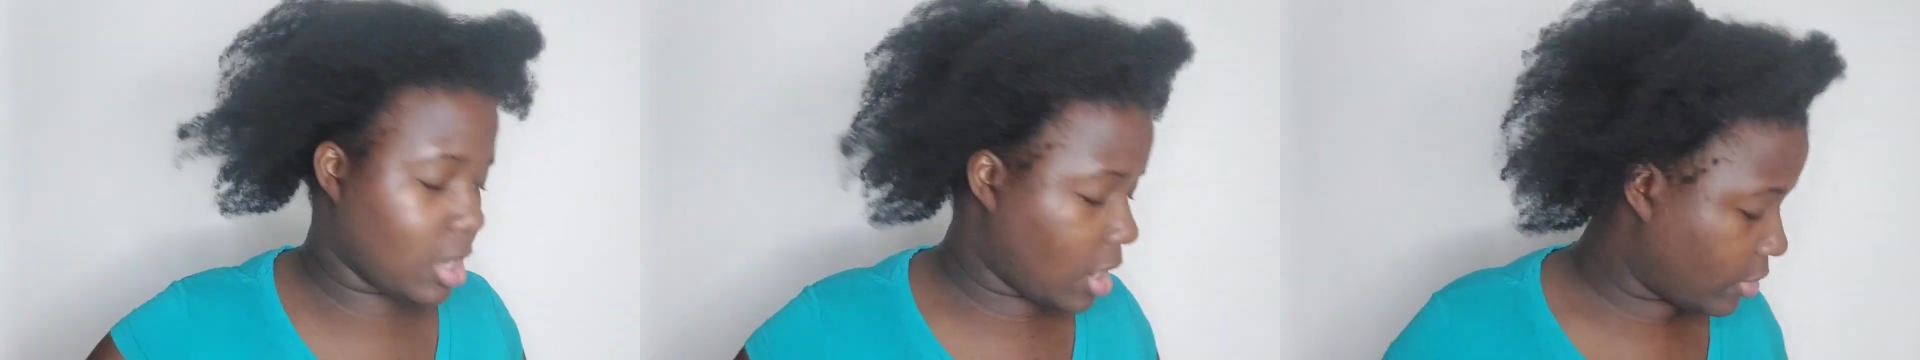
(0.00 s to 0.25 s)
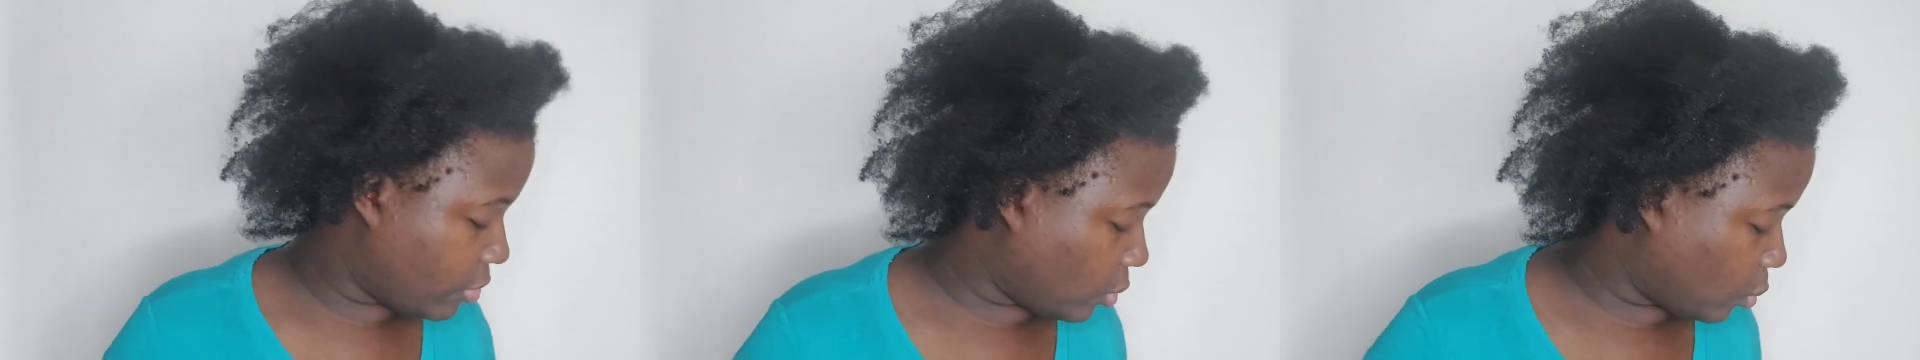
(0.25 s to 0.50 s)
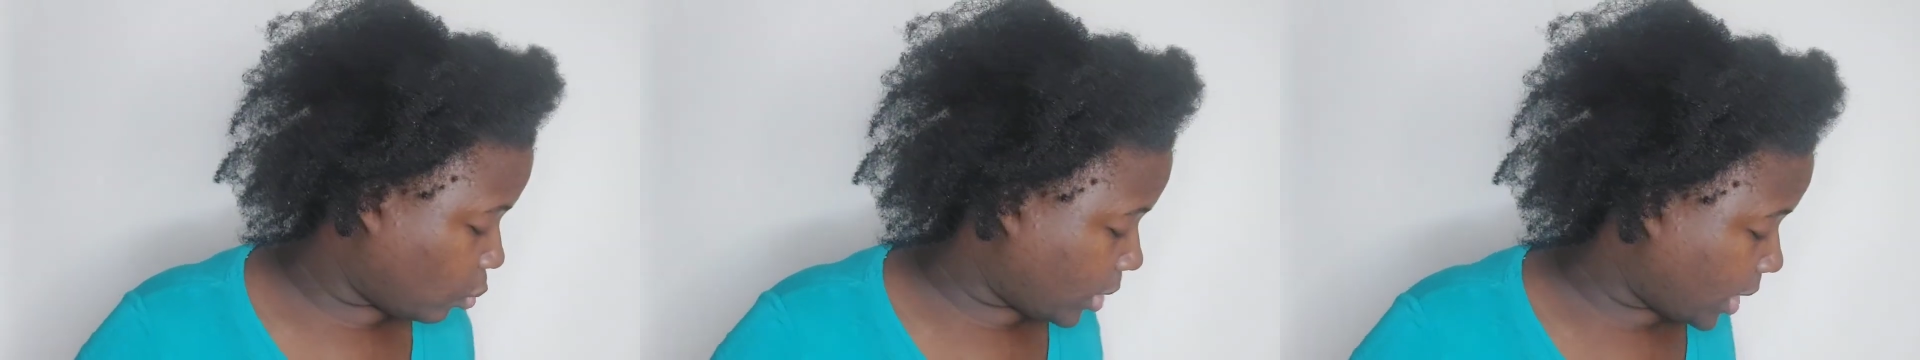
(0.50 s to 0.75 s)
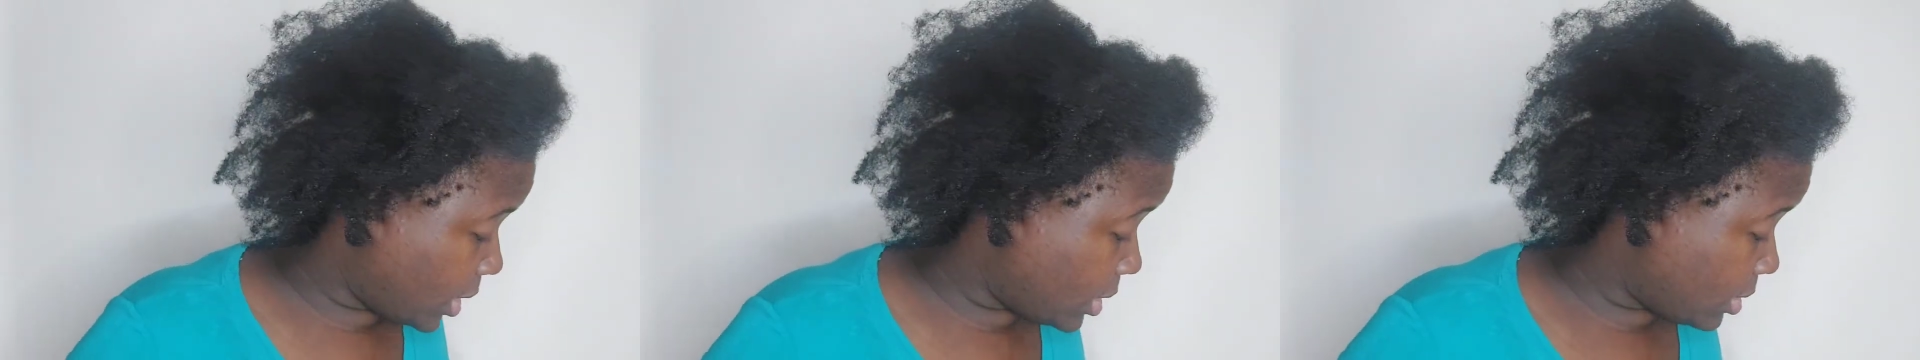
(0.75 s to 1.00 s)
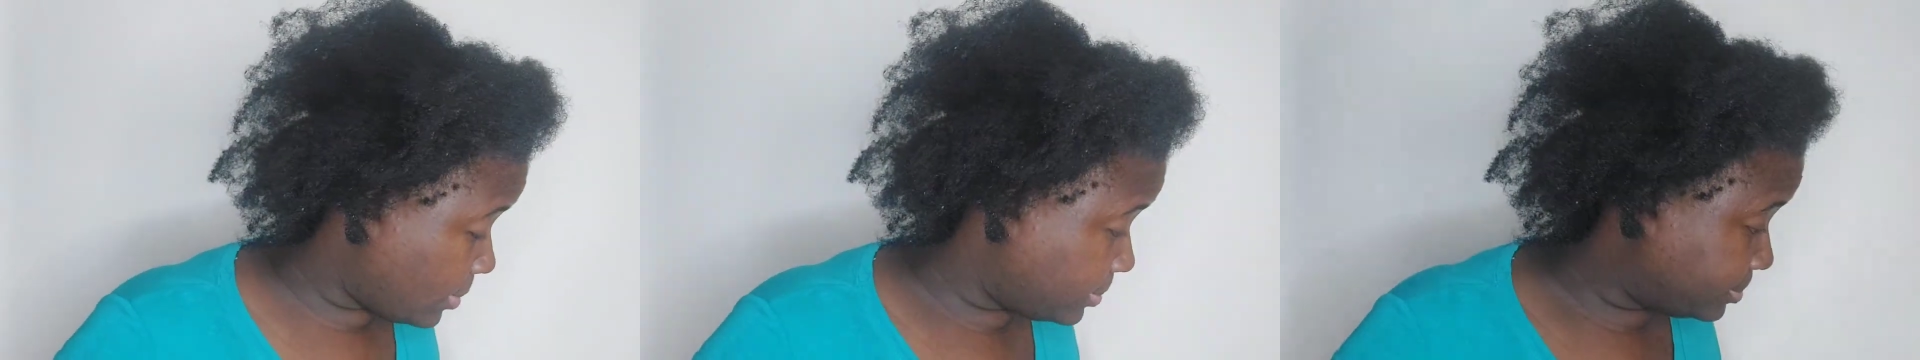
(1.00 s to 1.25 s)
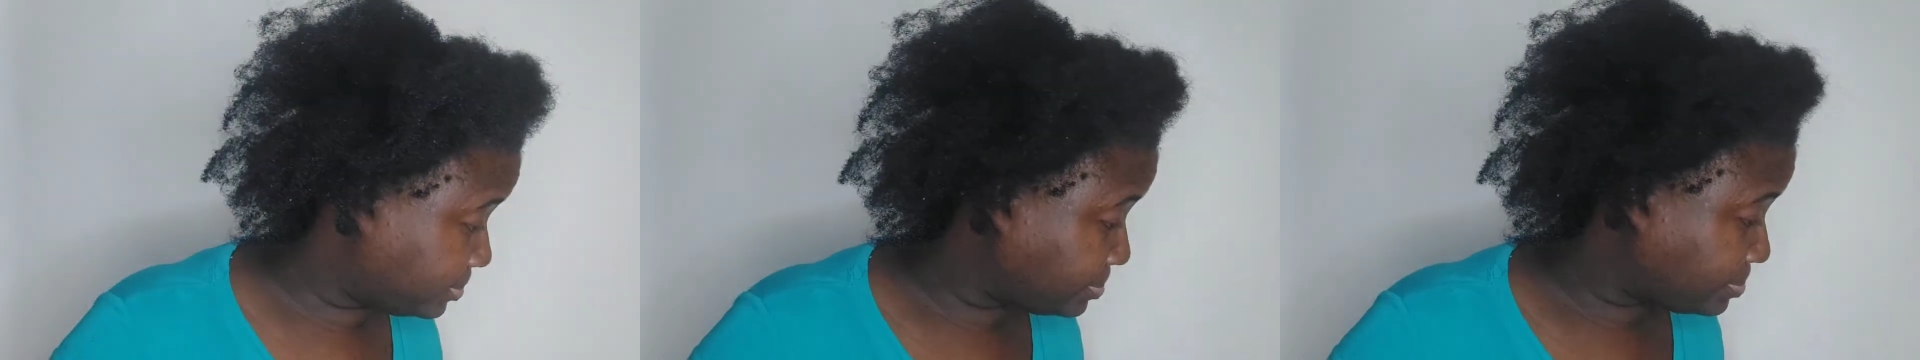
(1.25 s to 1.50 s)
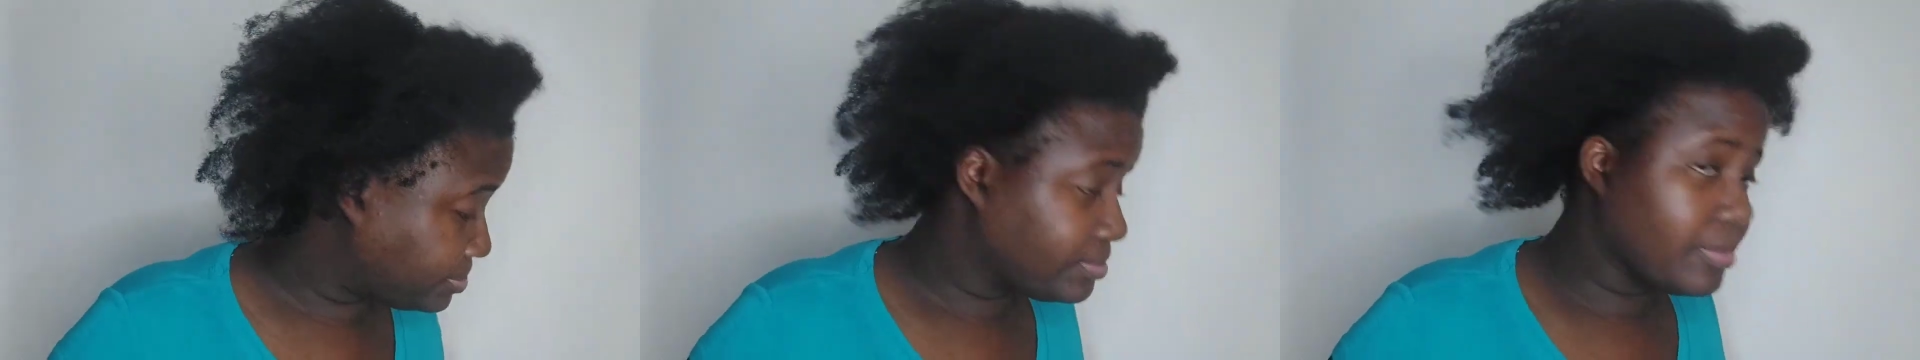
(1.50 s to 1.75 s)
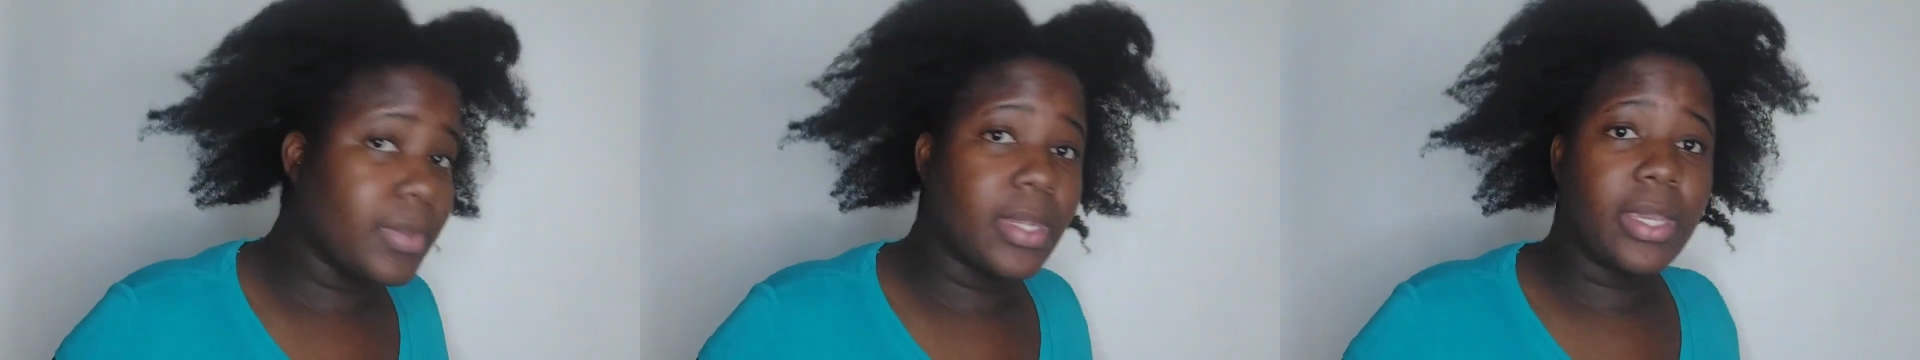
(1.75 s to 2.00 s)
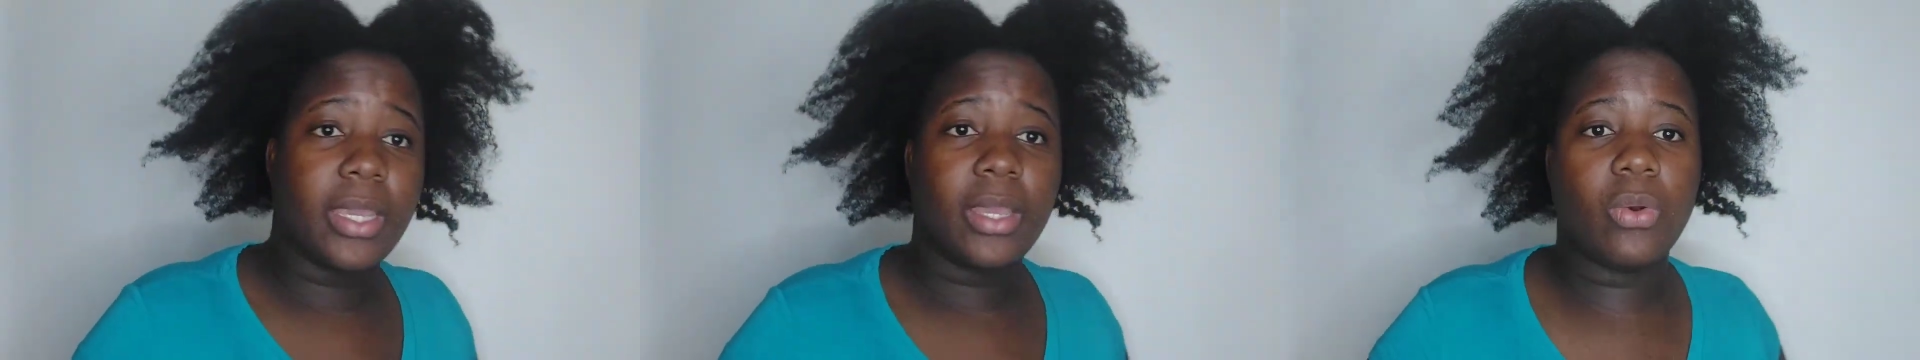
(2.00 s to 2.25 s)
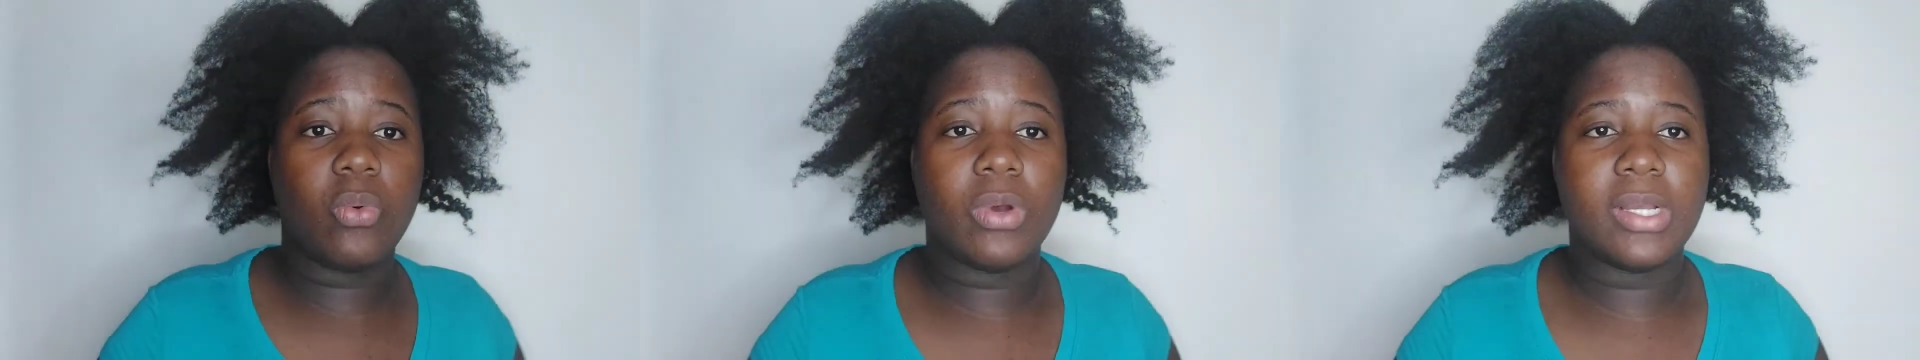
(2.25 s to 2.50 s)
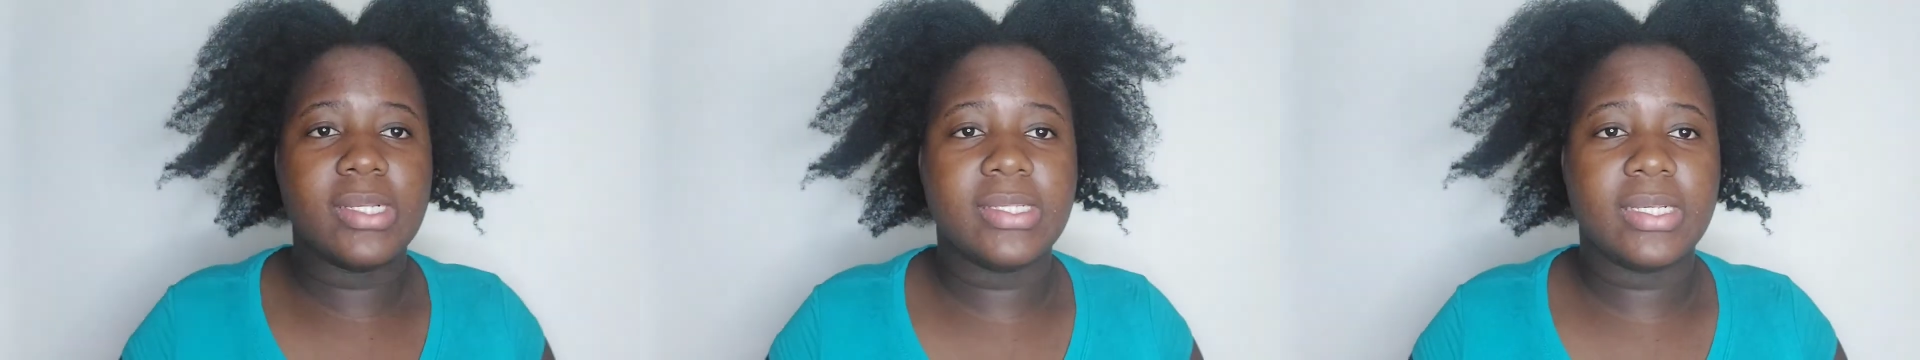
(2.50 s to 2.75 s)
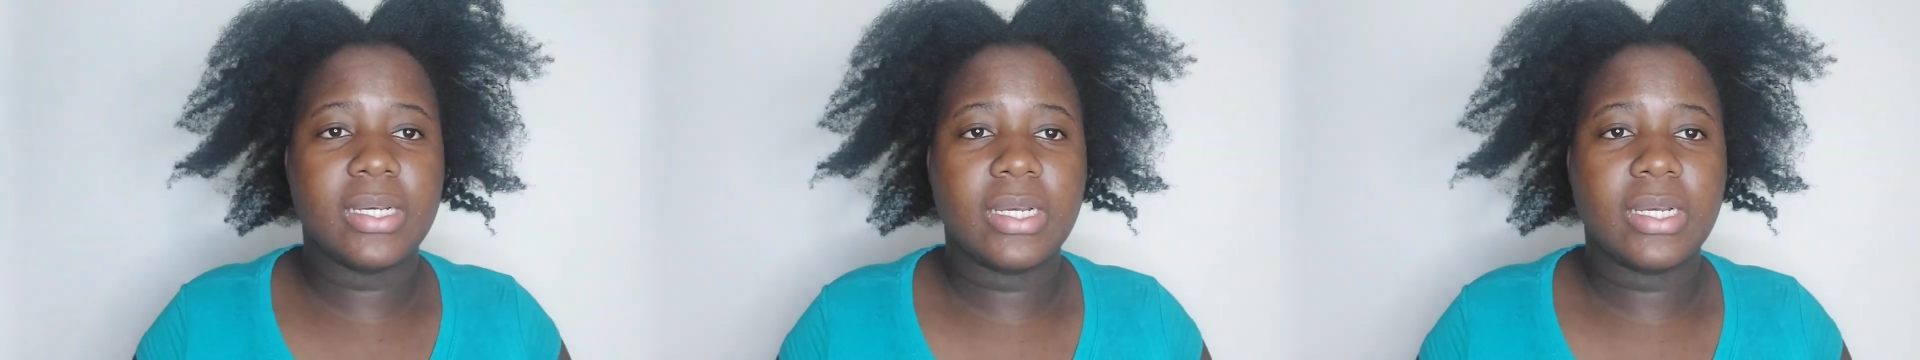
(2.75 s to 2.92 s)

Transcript: on the wig, it was